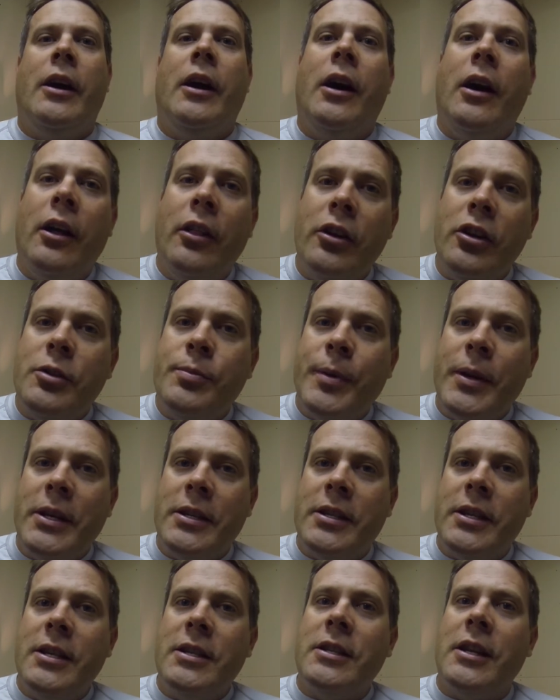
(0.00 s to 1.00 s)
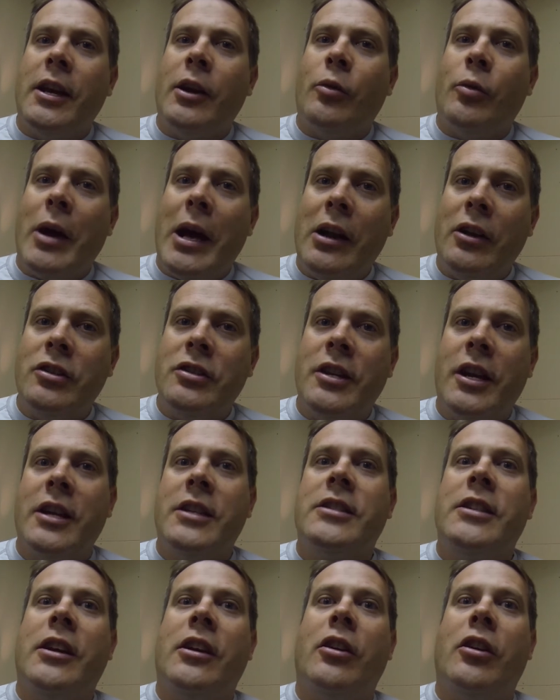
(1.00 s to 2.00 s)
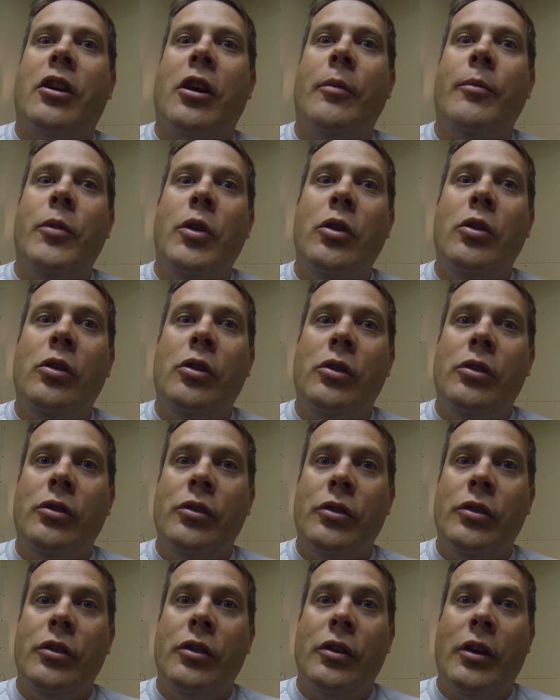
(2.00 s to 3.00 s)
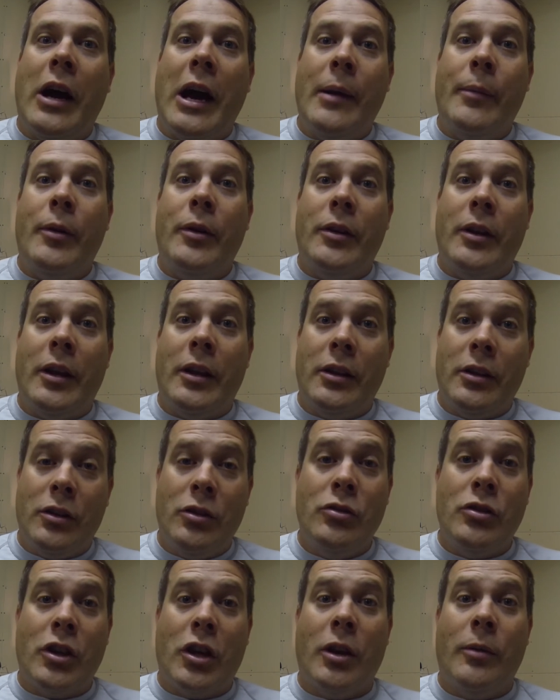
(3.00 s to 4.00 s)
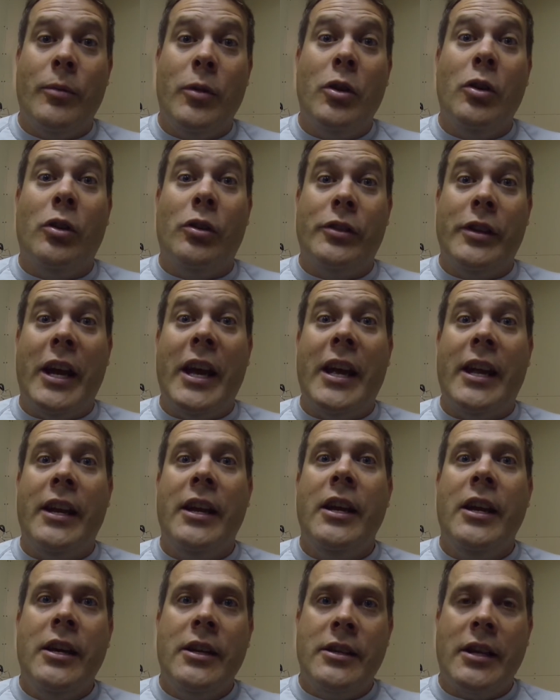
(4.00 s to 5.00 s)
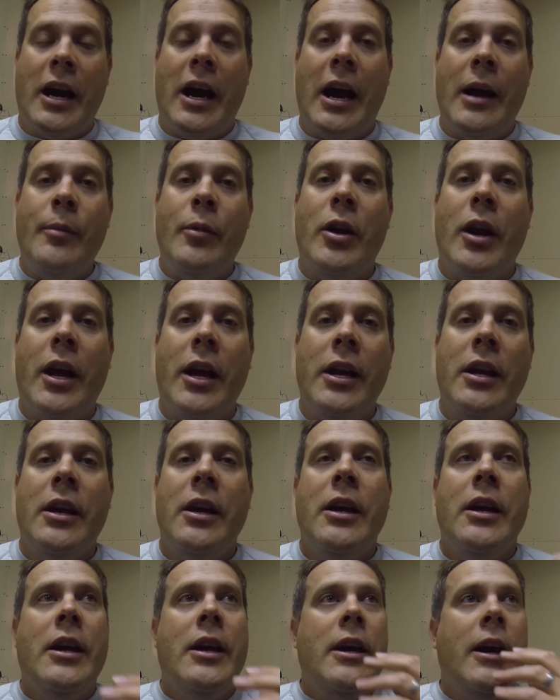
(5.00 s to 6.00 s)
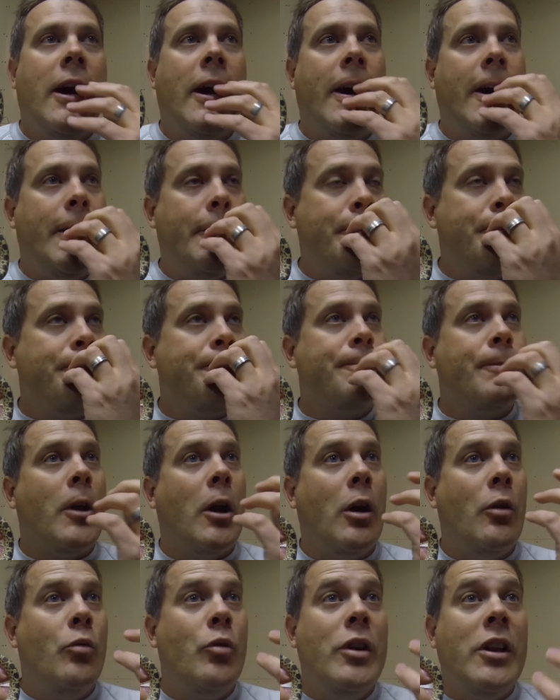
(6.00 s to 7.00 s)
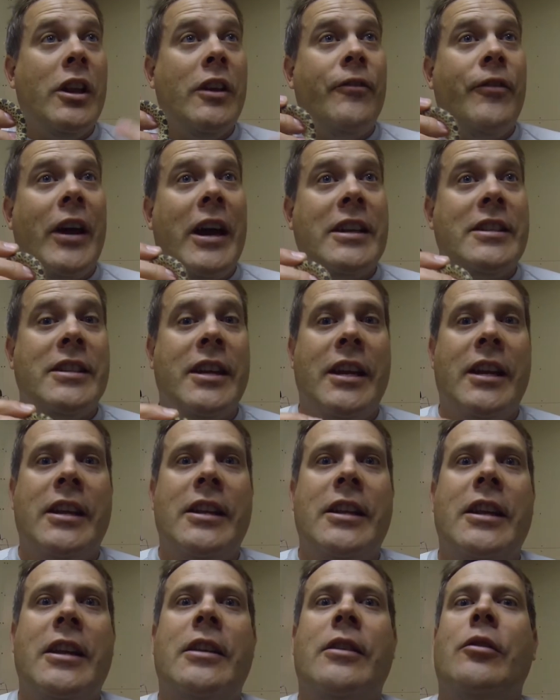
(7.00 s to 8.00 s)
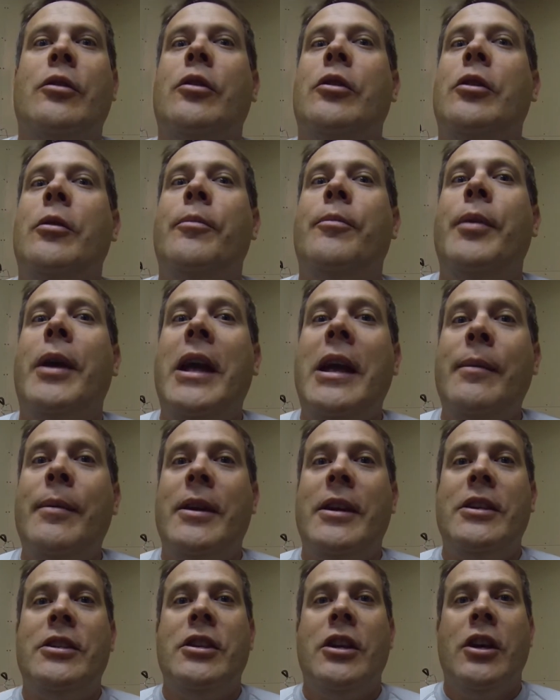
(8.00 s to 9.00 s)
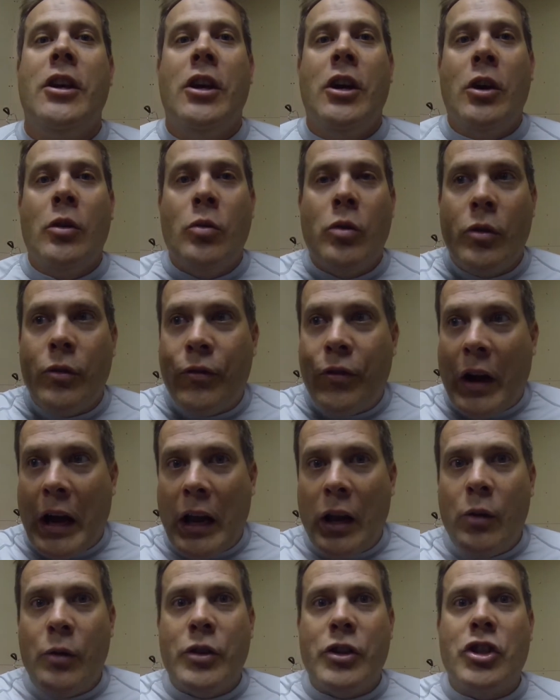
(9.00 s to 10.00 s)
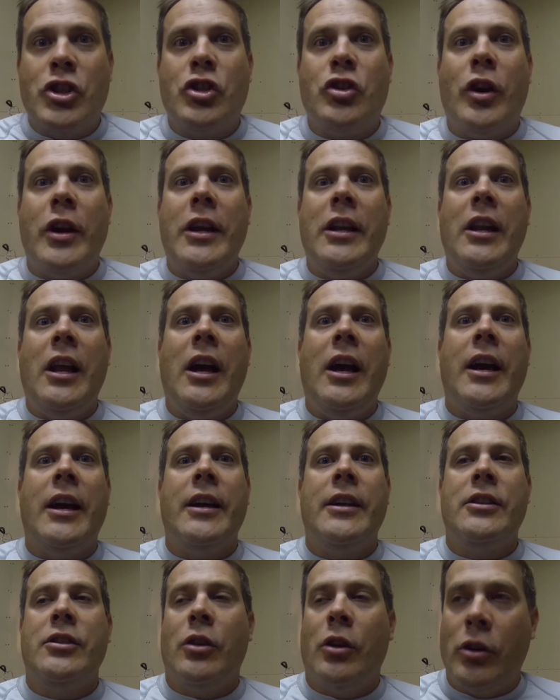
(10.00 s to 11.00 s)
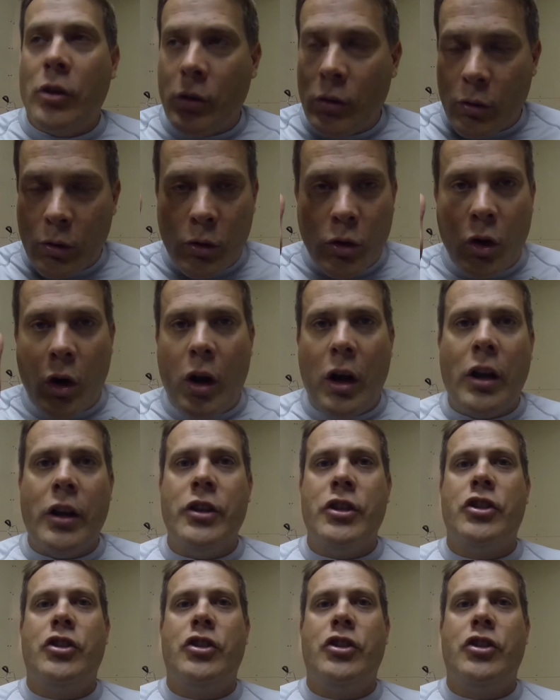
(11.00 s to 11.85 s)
Other species, like rattlesnakes that are communal, they use a communal den to hibernate, are really fascinating in that the babies will follow in straight lines or crawl in